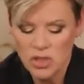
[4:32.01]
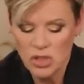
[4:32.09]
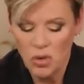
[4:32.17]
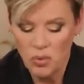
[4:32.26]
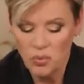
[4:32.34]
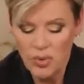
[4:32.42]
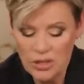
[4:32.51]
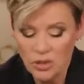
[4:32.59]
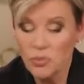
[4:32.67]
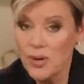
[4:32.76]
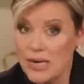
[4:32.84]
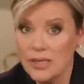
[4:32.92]
So we
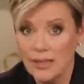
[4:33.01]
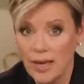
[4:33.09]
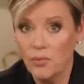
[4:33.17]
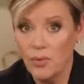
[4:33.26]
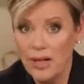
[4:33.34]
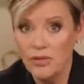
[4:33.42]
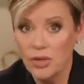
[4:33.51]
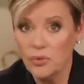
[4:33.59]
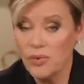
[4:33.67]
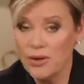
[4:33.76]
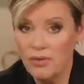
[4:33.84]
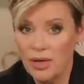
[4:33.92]
could read it that way there
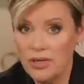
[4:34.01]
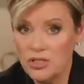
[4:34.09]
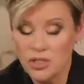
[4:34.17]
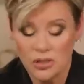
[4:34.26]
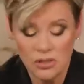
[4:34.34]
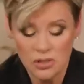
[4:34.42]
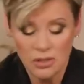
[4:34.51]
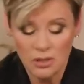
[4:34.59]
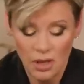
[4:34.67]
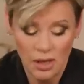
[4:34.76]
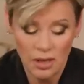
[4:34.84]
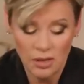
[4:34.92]
in Revelations
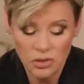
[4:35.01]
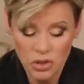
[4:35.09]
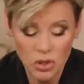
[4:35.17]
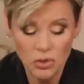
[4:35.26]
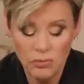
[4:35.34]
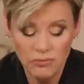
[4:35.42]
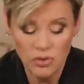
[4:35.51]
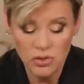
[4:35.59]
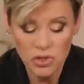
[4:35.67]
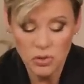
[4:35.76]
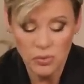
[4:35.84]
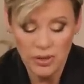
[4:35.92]
2,
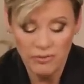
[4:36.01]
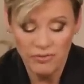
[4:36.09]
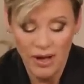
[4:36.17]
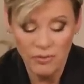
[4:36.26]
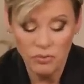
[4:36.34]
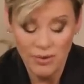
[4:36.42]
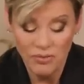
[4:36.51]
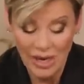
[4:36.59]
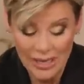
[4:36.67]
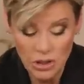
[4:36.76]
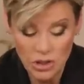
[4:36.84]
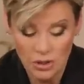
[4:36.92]
verse 25.
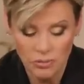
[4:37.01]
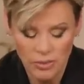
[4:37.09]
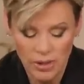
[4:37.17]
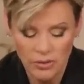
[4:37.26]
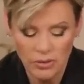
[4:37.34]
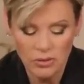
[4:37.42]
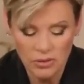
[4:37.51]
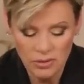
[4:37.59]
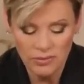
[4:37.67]
Revelation, rather,